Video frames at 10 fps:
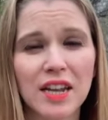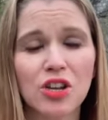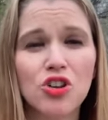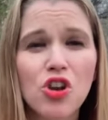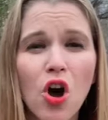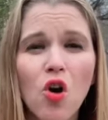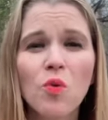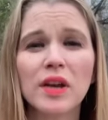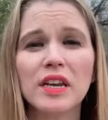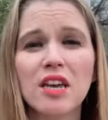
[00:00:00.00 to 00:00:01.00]

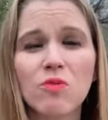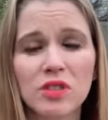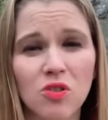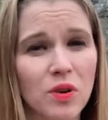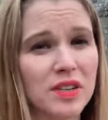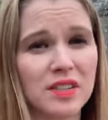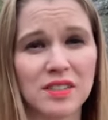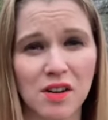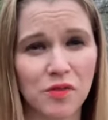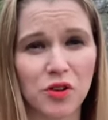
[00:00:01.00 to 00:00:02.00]
knowing he was going to
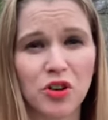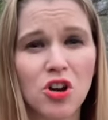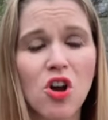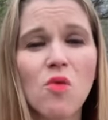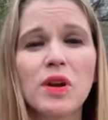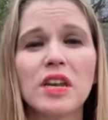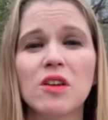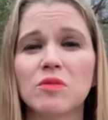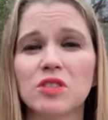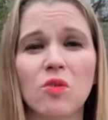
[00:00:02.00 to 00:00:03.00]
suffer, knowing he
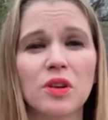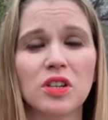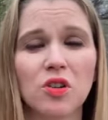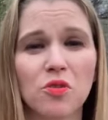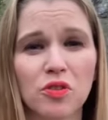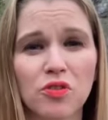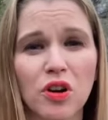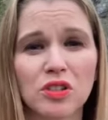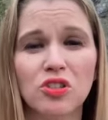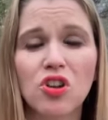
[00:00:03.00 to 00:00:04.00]
was going to go to the
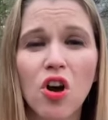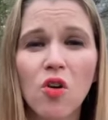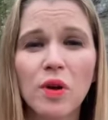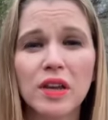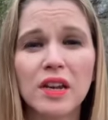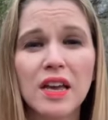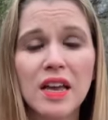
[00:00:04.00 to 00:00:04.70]
cross, knowing